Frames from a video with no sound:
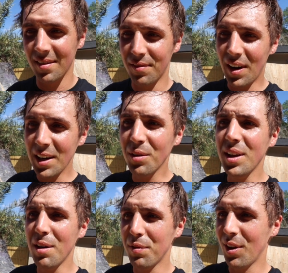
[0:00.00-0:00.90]
Yeah. Final
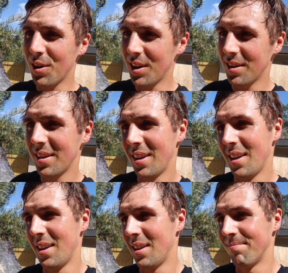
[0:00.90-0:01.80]
day of Florida.
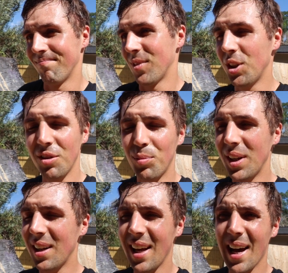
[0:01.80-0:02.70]
Couldn't have
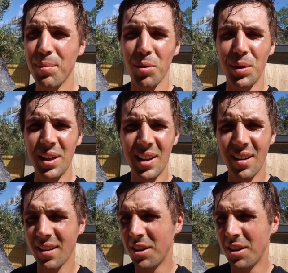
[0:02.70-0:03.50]
been any happier being here.